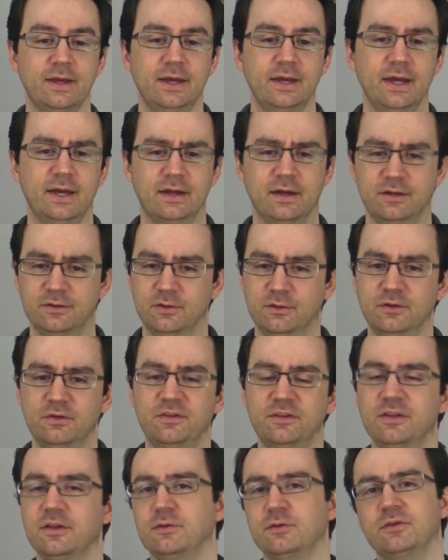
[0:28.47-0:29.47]
And I
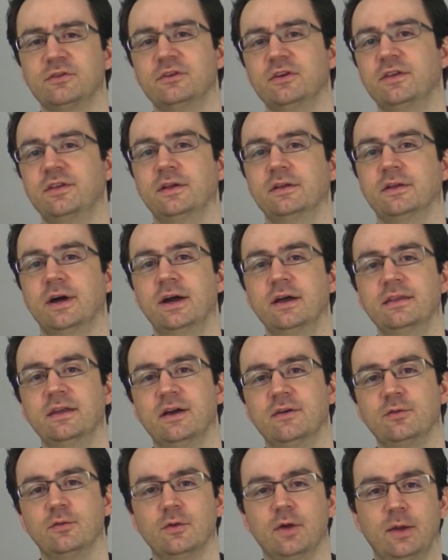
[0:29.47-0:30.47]
noticed that there was nothing like
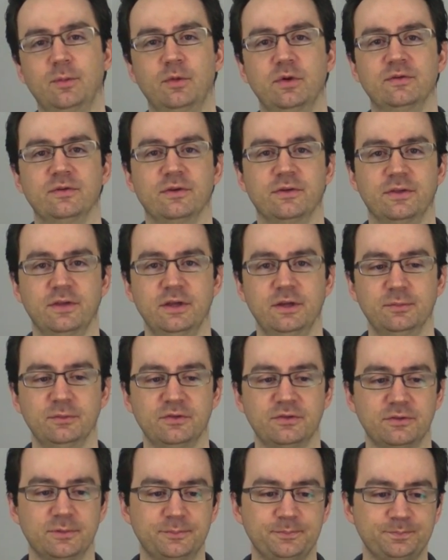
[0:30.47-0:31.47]
that for Red Weaver
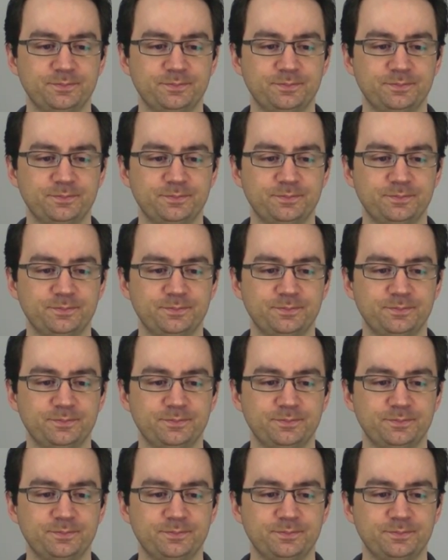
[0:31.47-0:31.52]
themes.